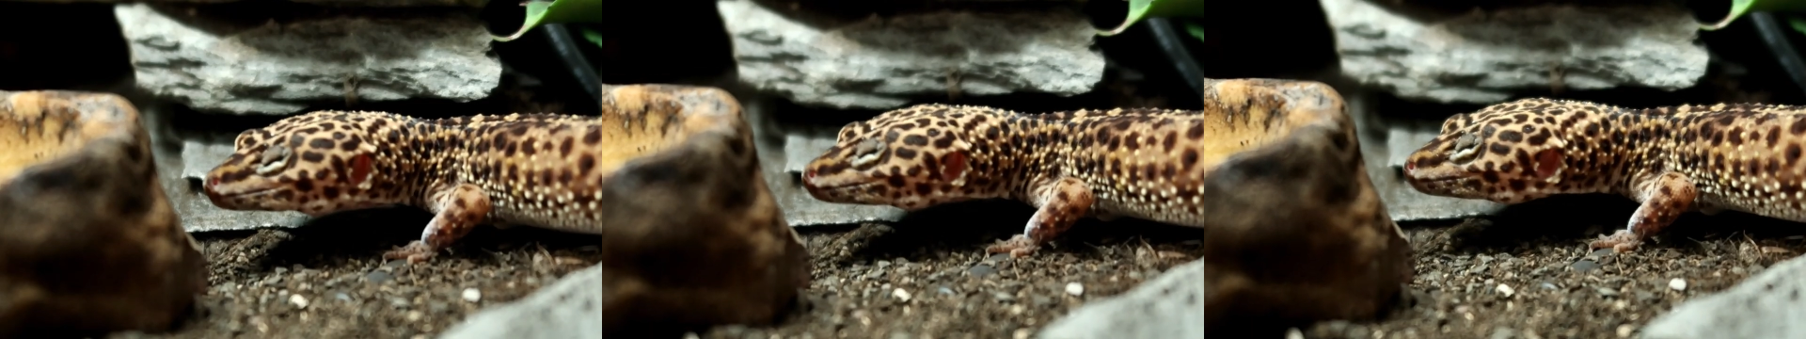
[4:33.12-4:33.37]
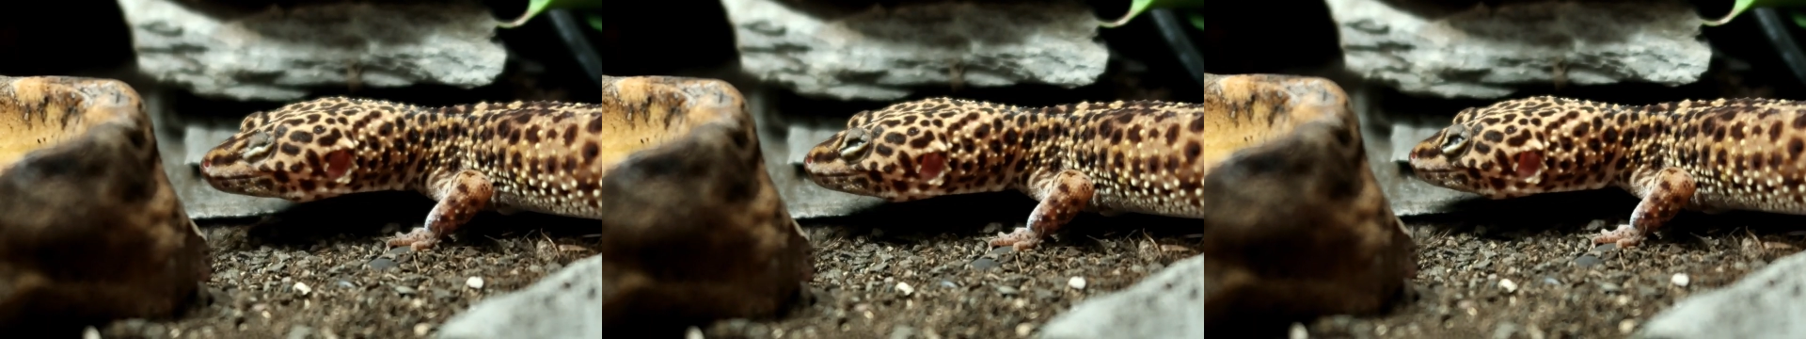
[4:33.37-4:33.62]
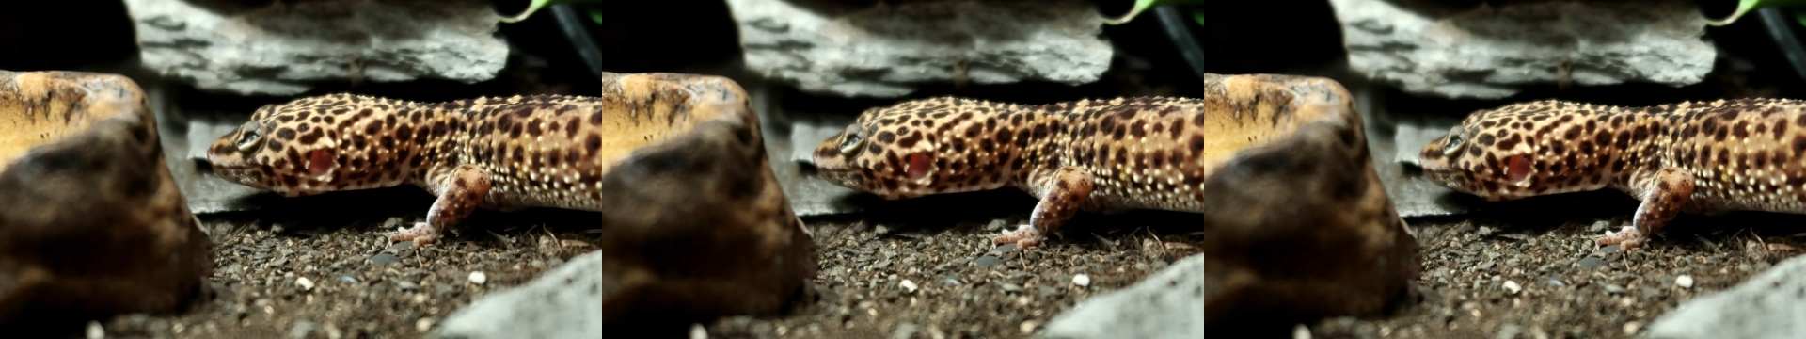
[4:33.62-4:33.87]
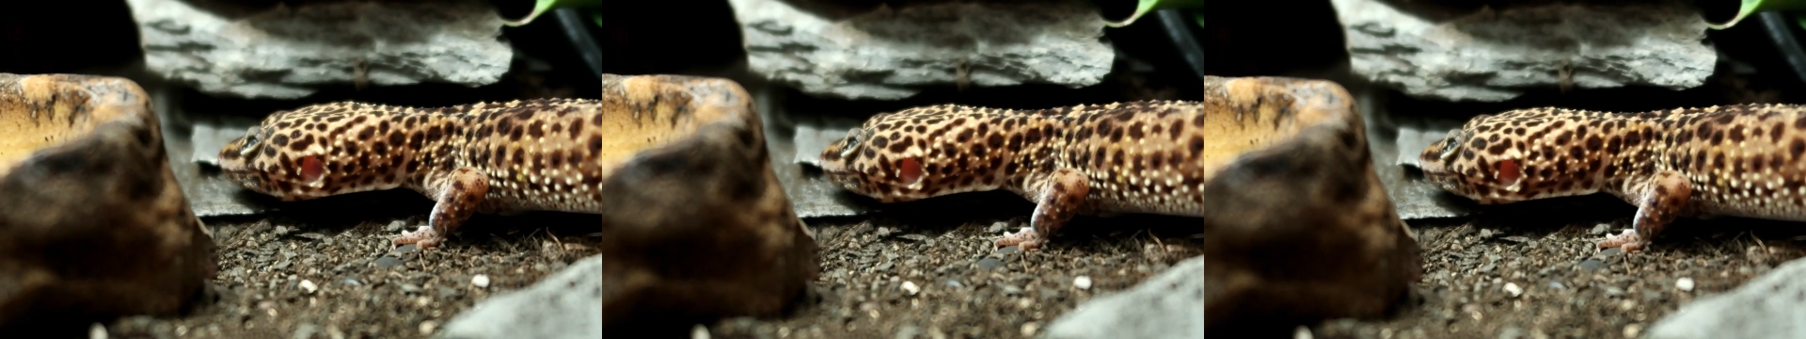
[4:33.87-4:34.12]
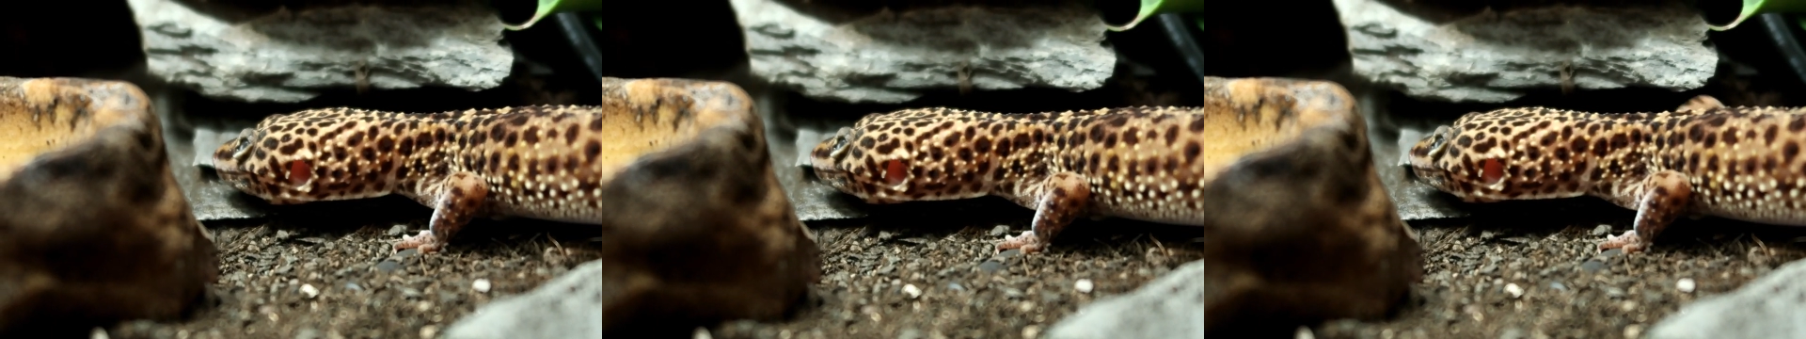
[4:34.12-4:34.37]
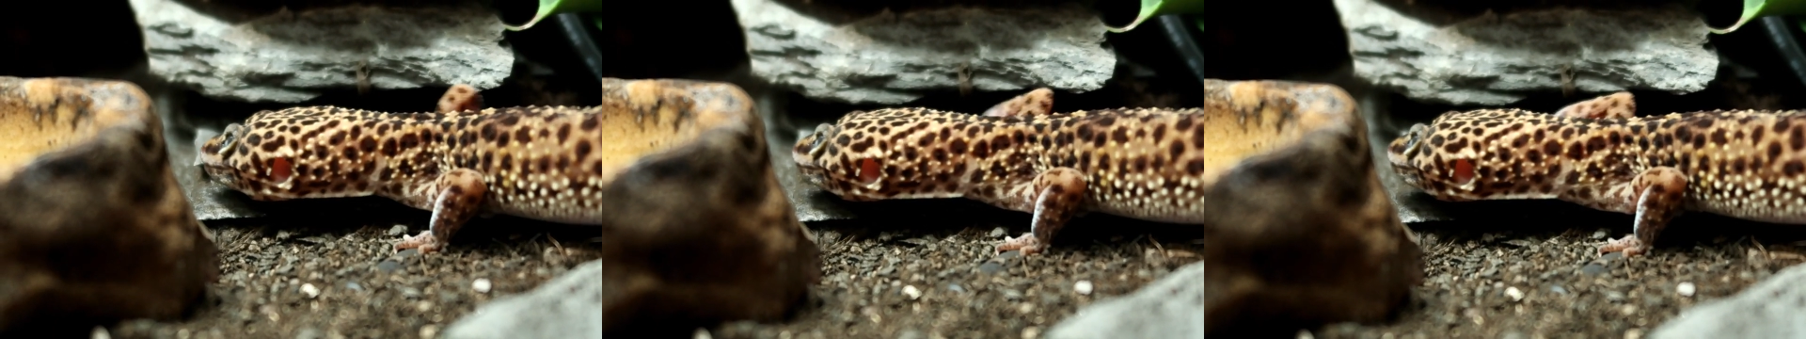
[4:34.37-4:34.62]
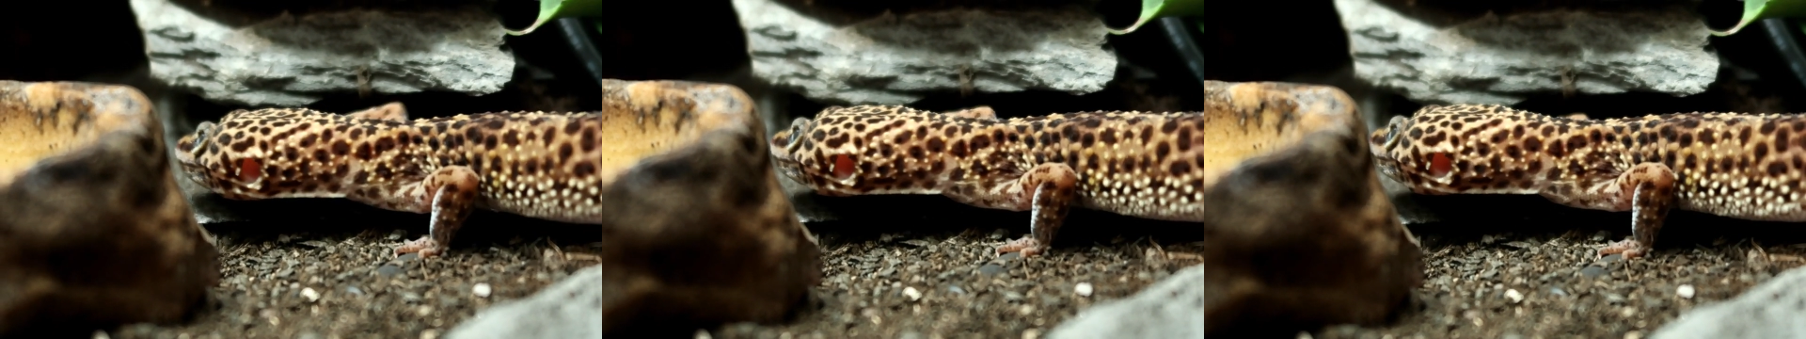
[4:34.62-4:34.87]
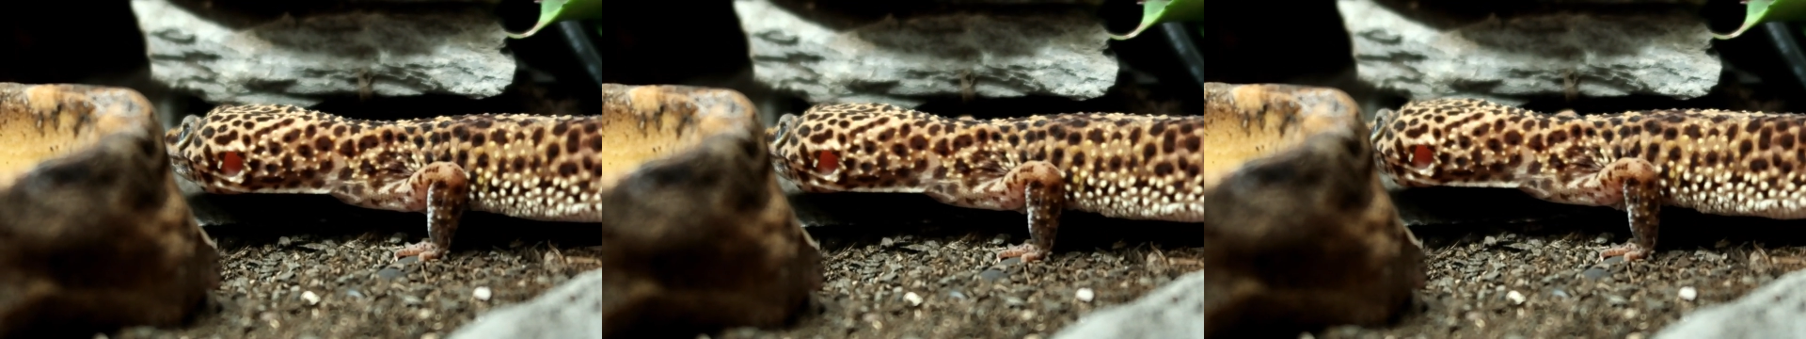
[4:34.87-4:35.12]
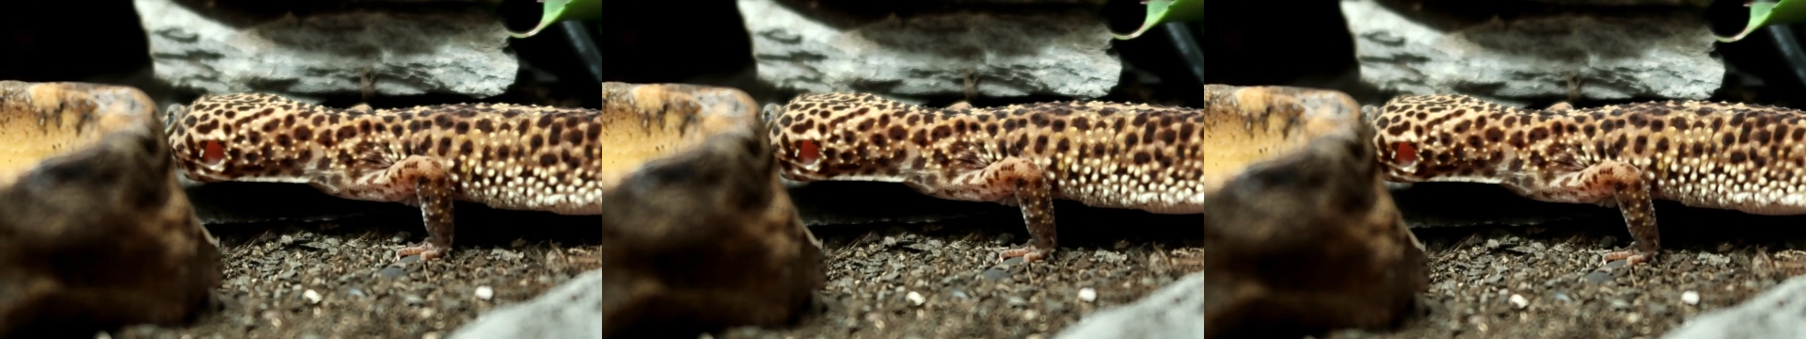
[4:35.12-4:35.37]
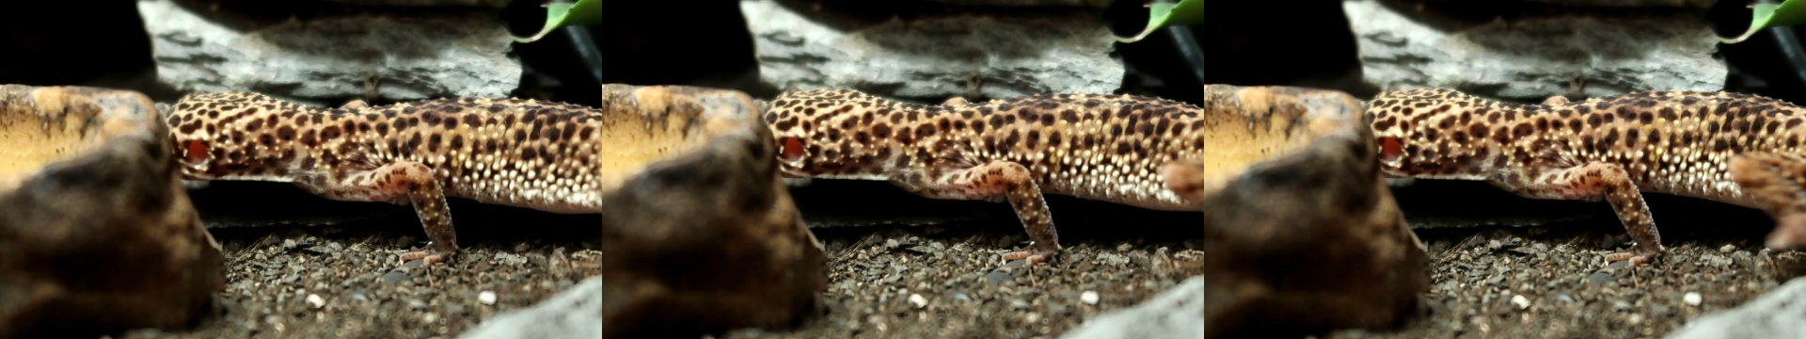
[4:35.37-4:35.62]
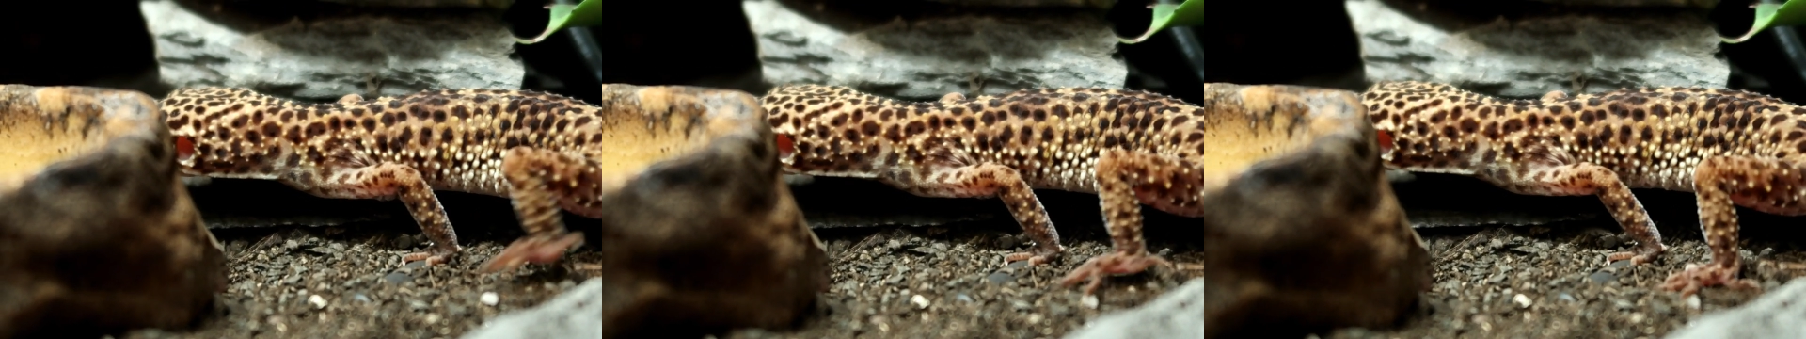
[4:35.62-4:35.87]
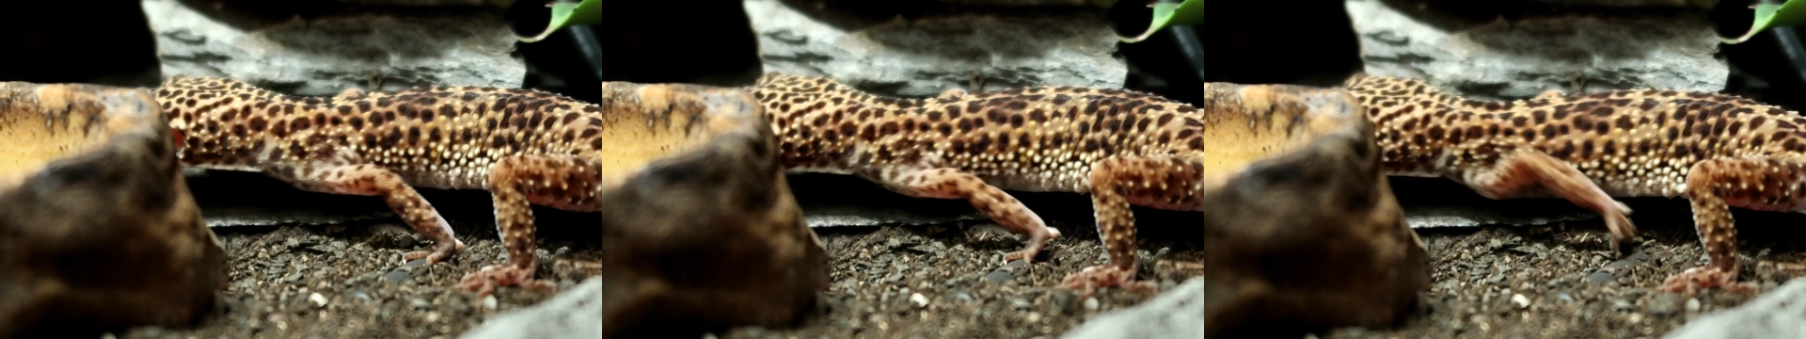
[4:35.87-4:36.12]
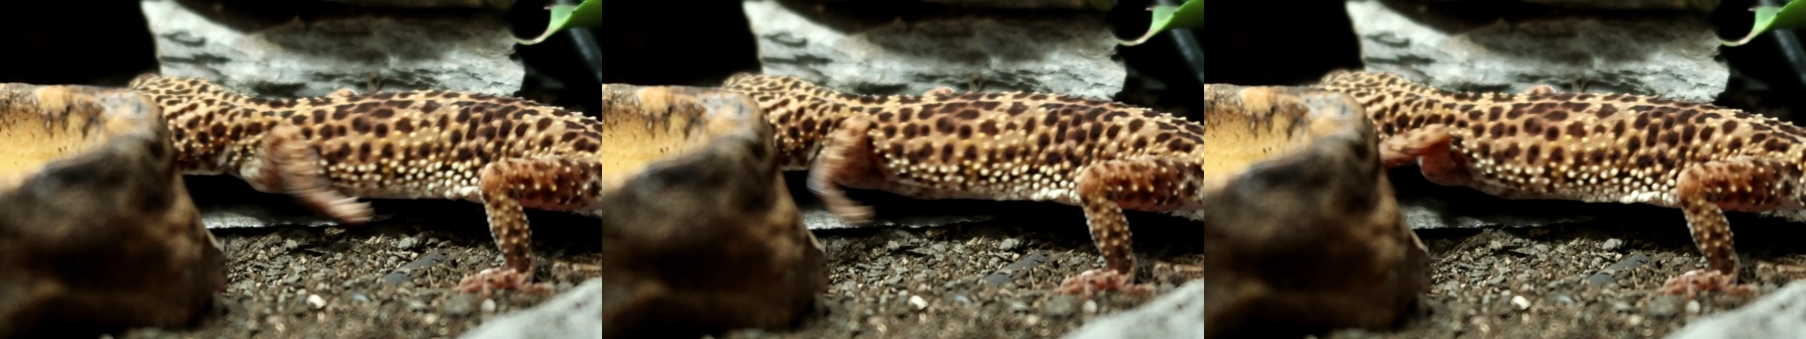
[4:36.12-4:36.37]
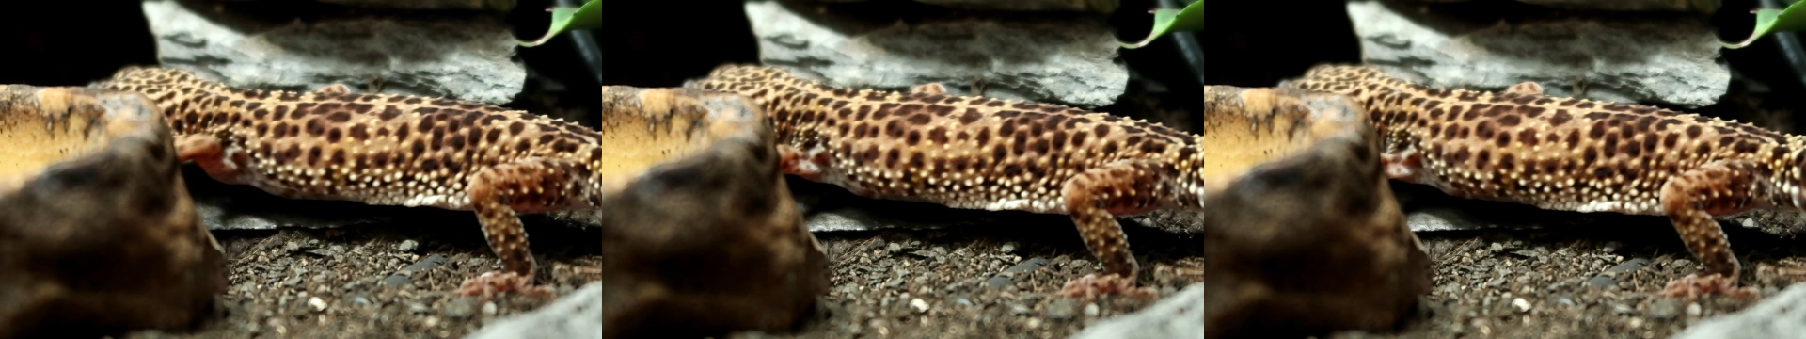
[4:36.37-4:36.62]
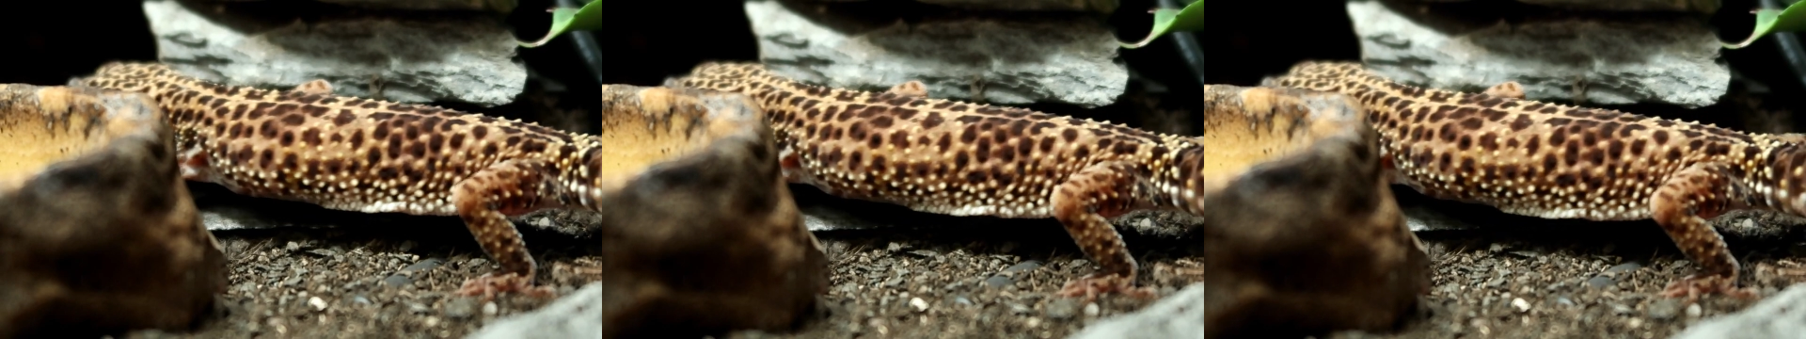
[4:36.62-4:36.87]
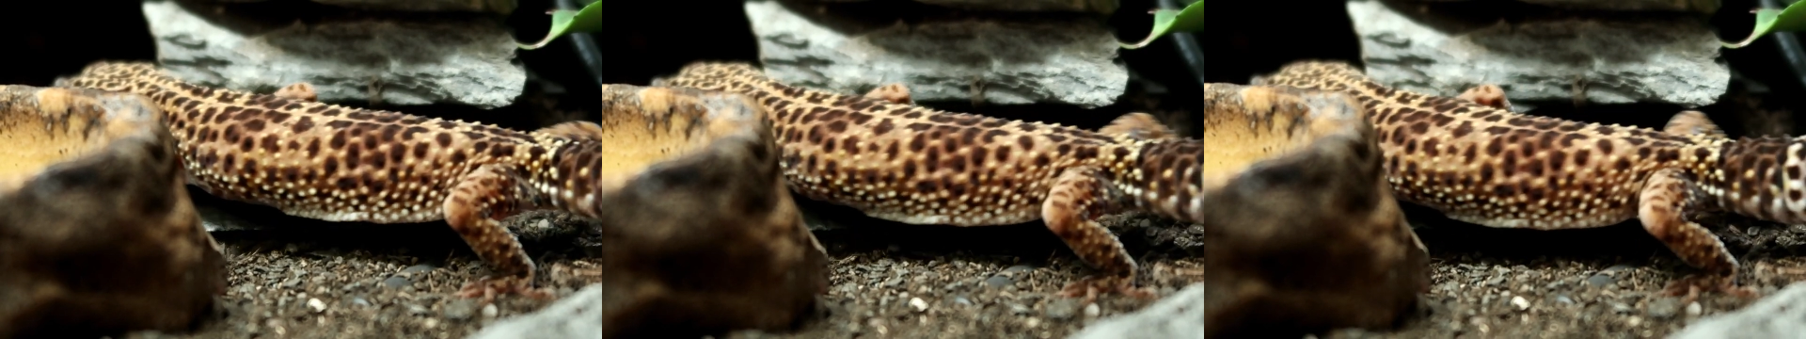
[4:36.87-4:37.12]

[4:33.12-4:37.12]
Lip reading: [unreadable: no face in view]